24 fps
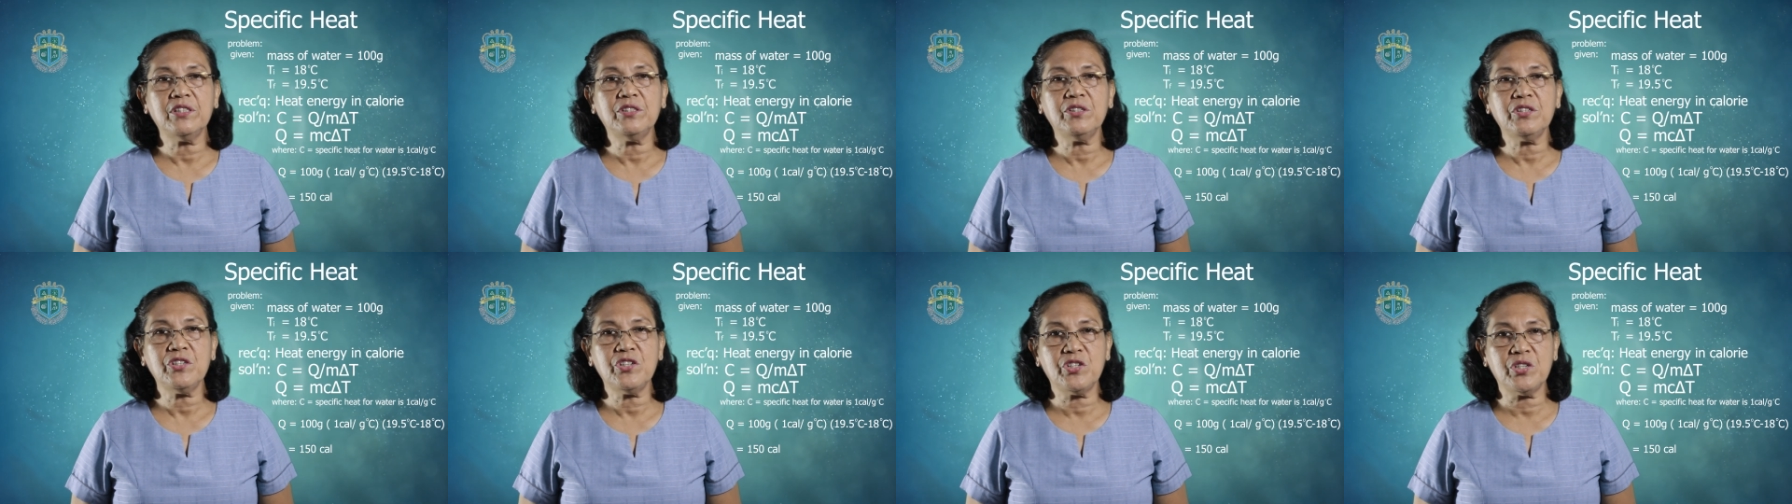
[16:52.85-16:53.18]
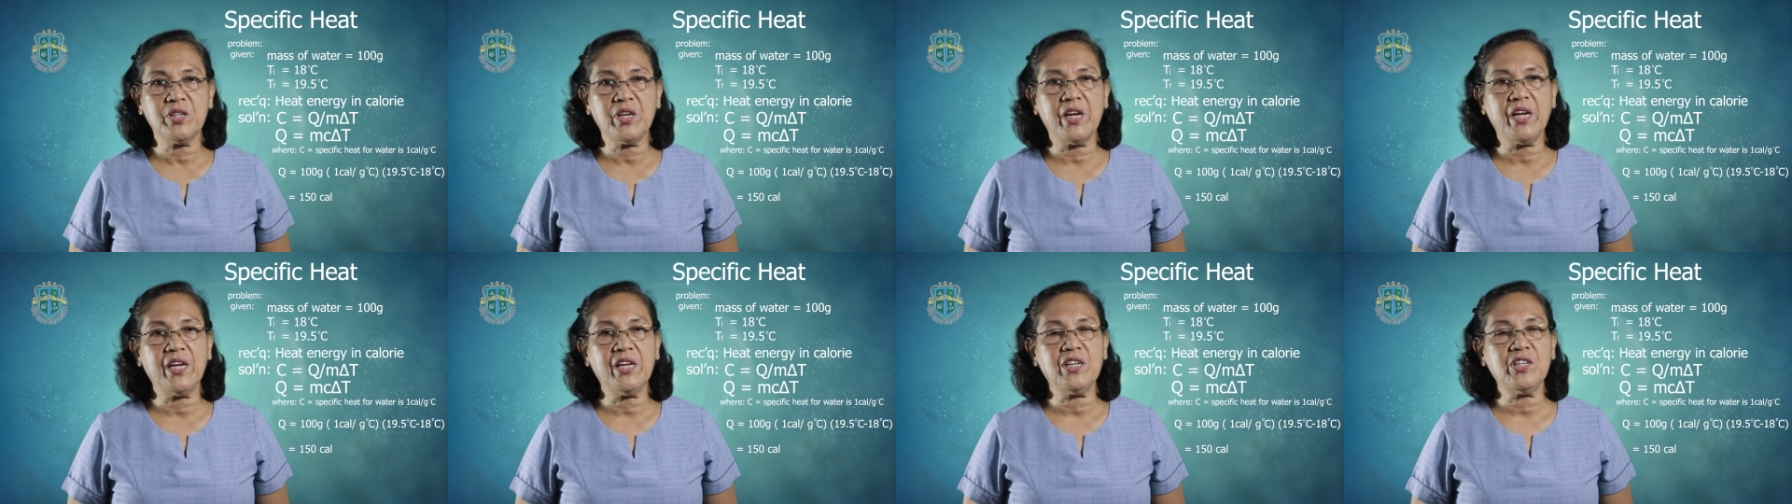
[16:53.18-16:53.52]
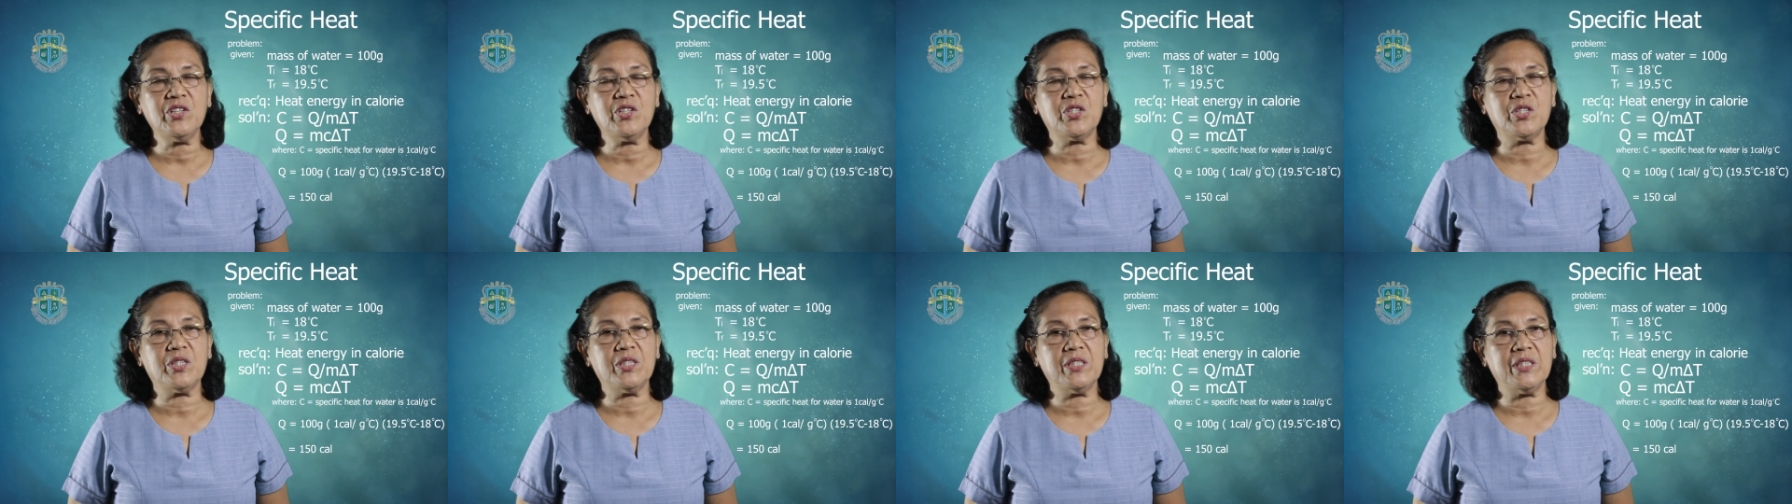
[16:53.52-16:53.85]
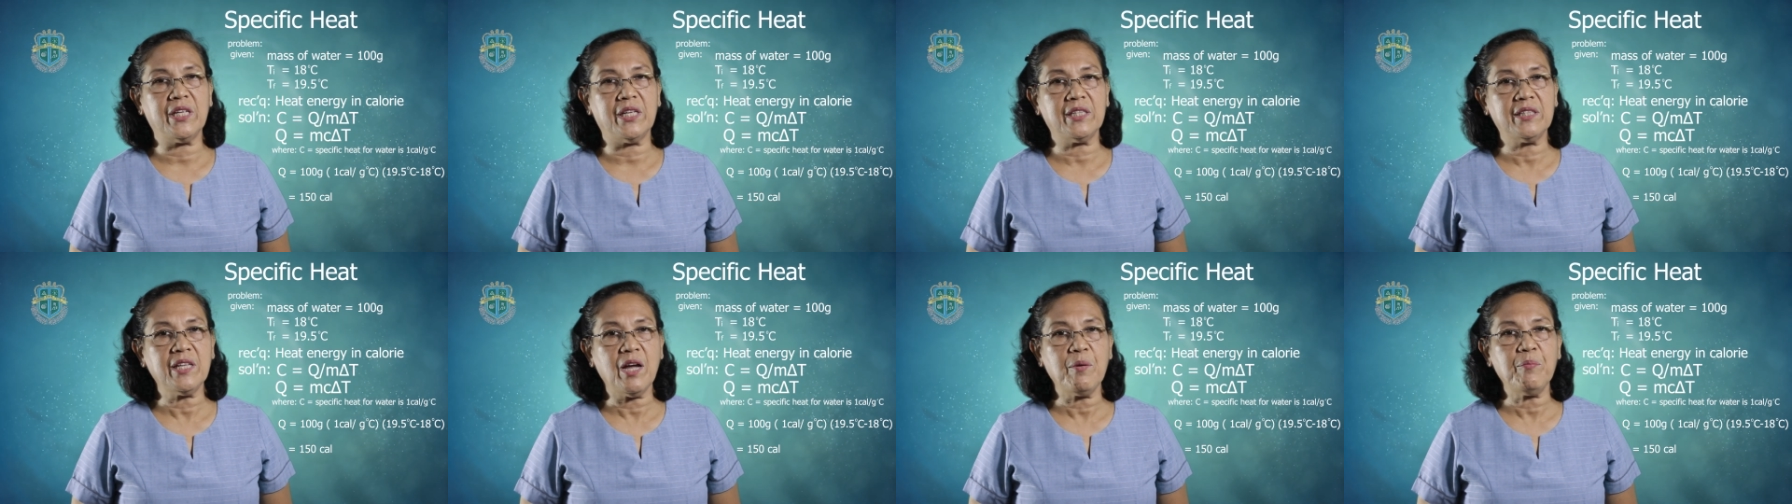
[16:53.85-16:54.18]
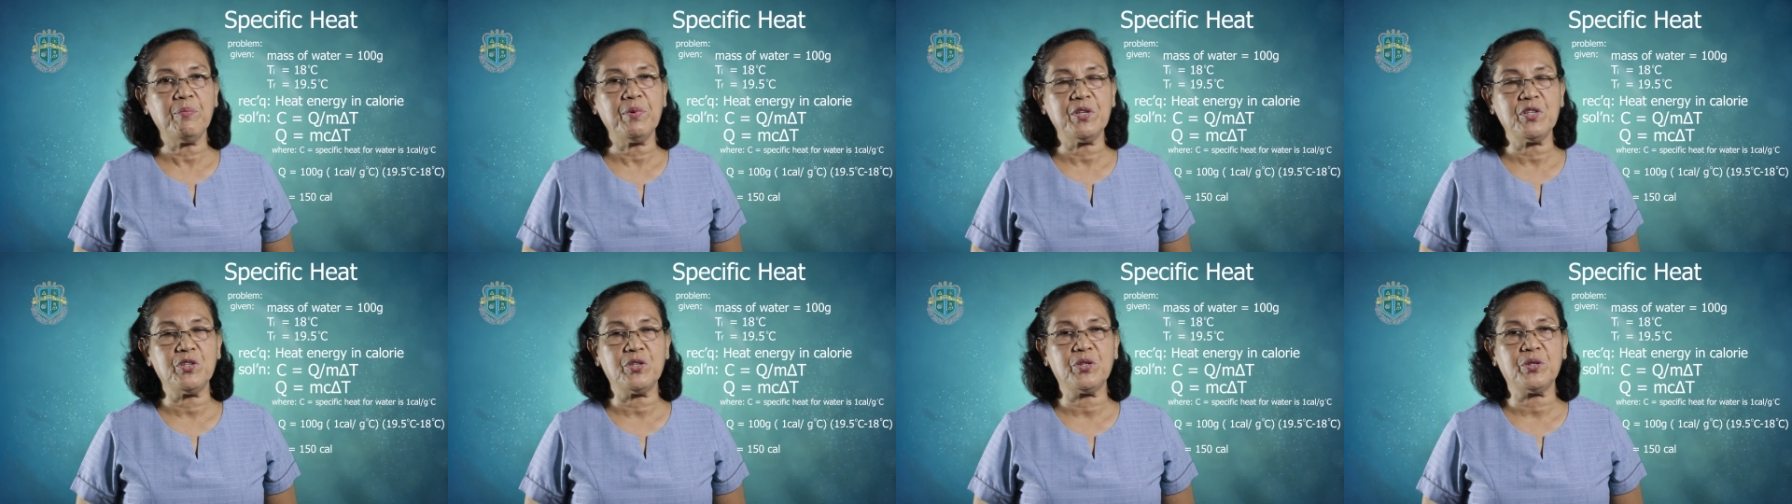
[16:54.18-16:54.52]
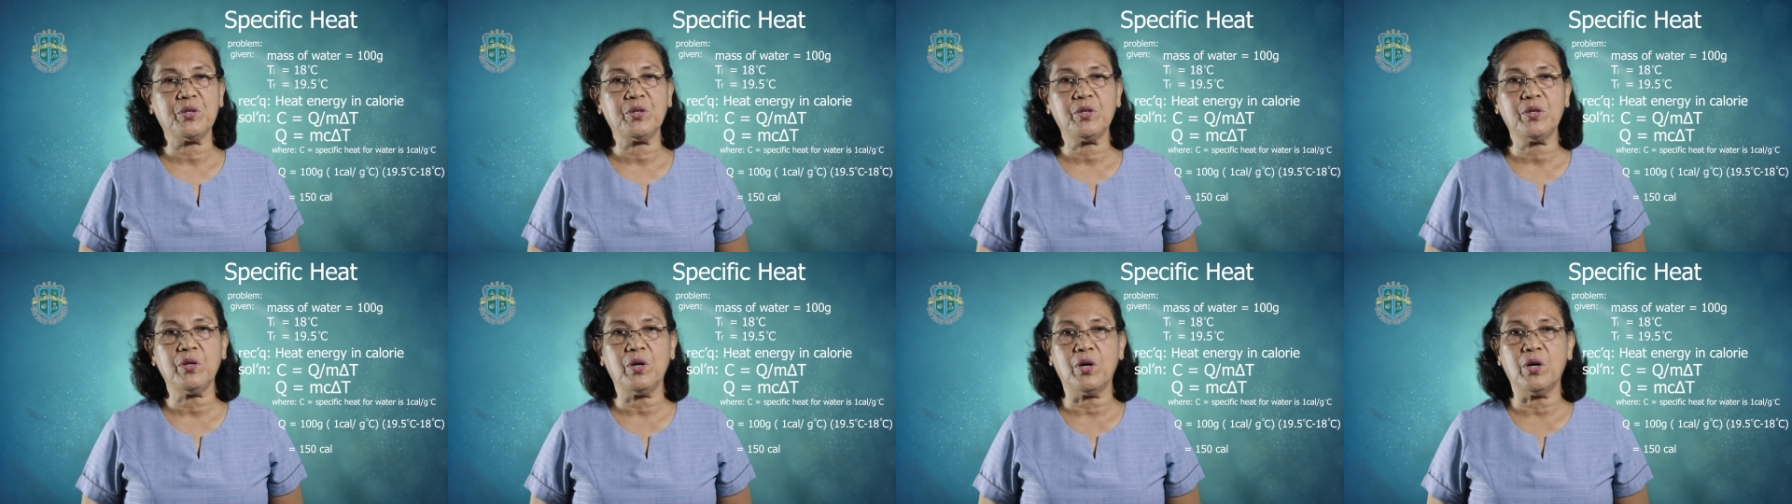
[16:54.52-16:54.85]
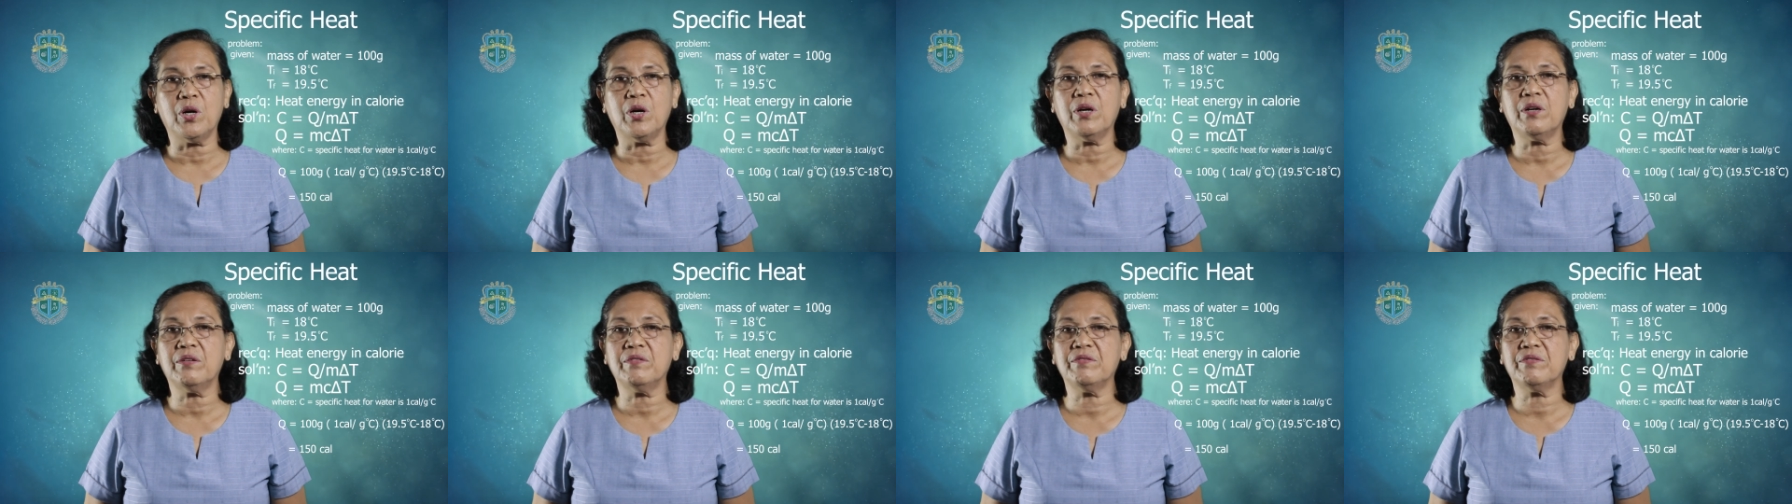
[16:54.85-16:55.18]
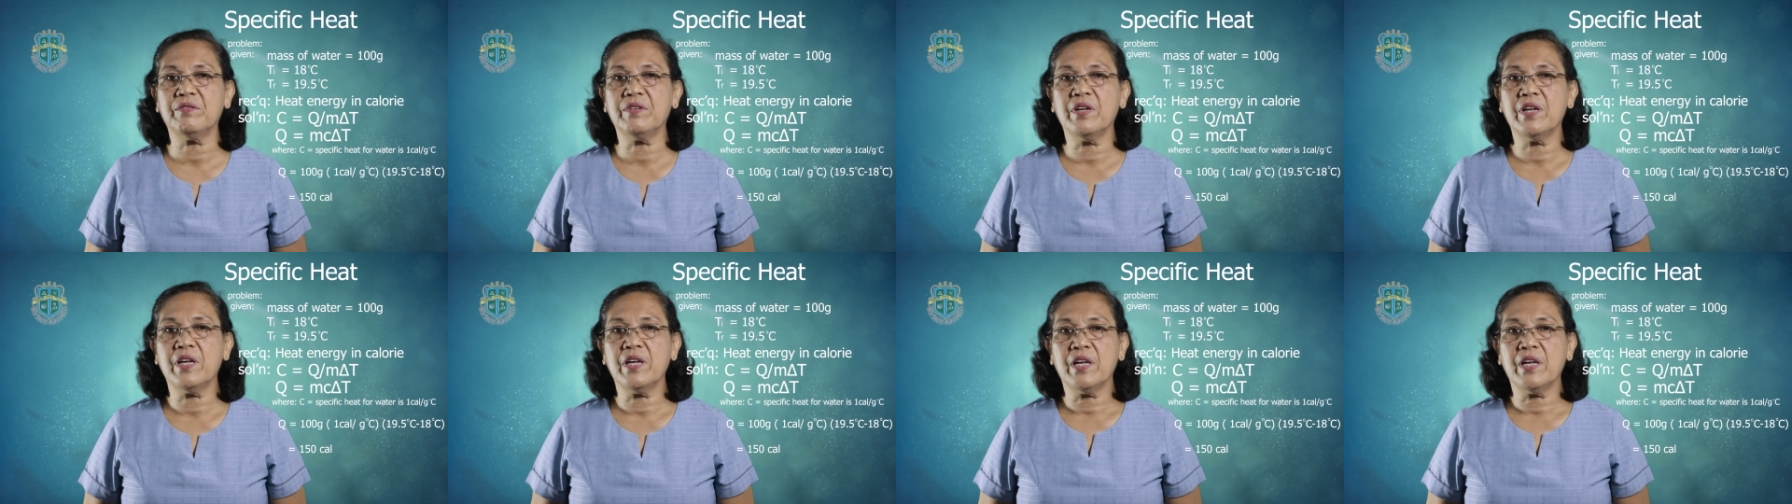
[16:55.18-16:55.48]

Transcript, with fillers: to change the temperature of